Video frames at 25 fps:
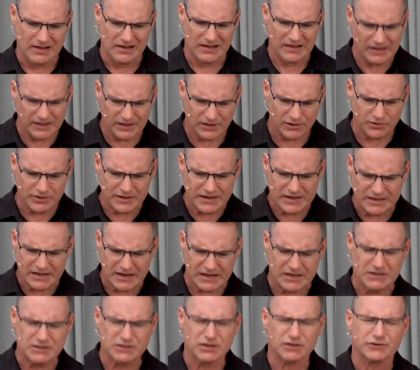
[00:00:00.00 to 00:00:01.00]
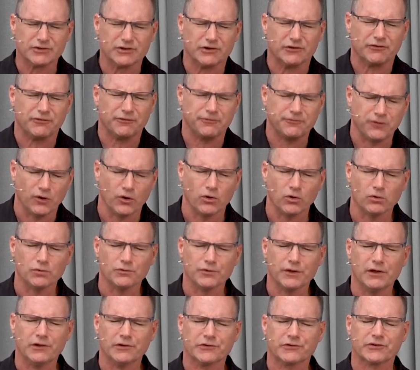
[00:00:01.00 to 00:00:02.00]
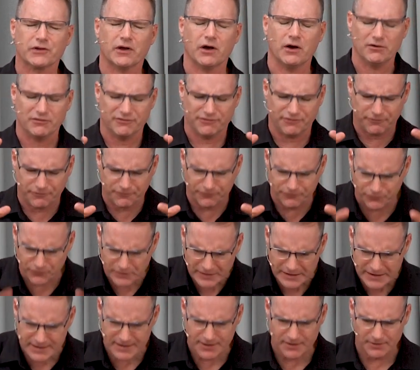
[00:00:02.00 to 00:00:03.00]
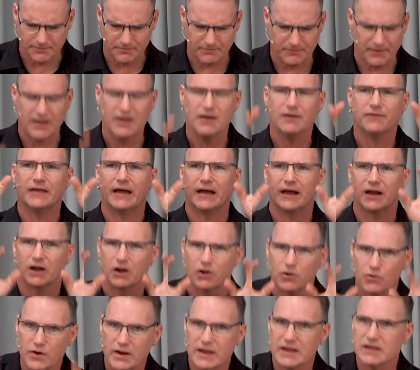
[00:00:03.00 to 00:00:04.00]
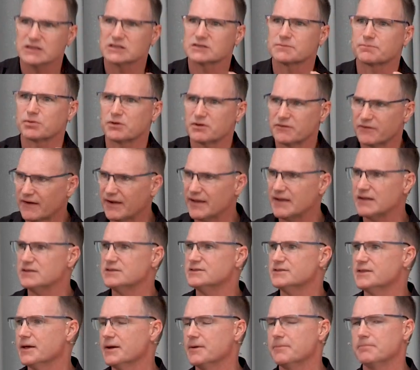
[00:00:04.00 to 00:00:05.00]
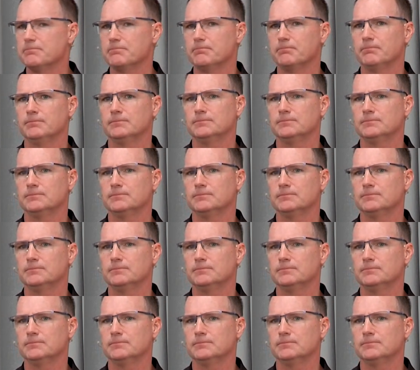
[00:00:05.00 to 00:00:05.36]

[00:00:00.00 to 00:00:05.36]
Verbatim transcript: entering into the fullness of freedom that grace provides them.